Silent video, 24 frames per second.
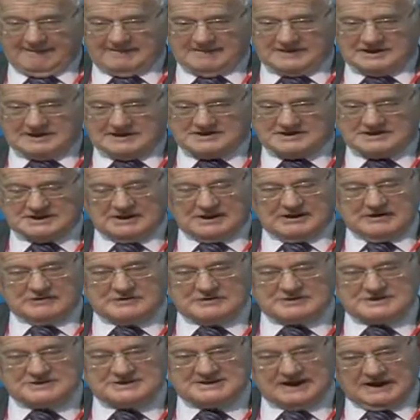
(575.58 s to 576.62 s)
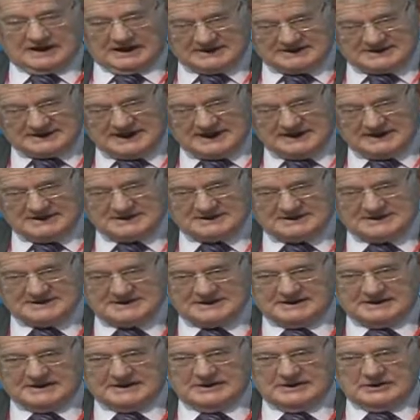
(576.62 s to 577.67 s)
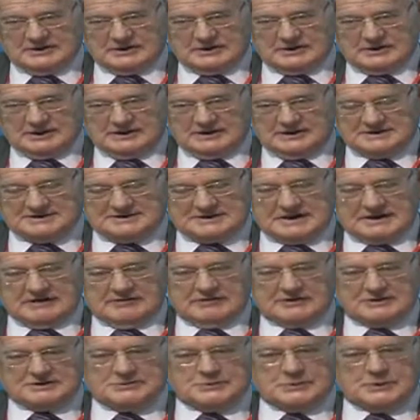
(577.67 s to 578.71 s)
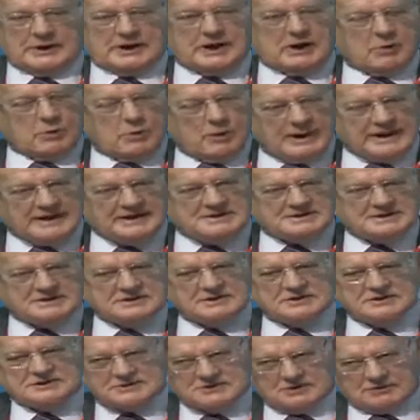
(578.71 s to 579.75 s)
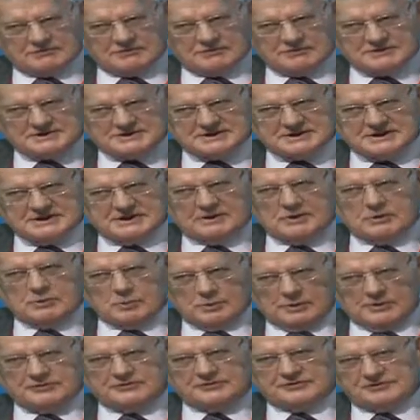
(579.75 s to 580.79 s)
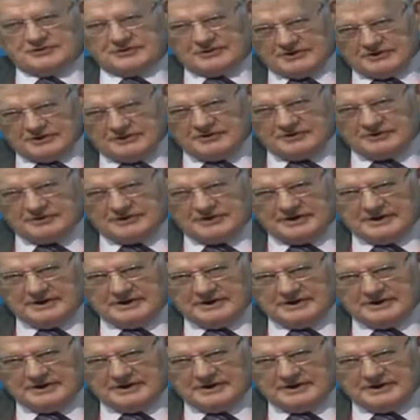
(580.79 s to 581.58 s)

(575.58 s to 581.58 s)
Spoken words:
is that there is still a tendency in this area to equate sovereignty with security.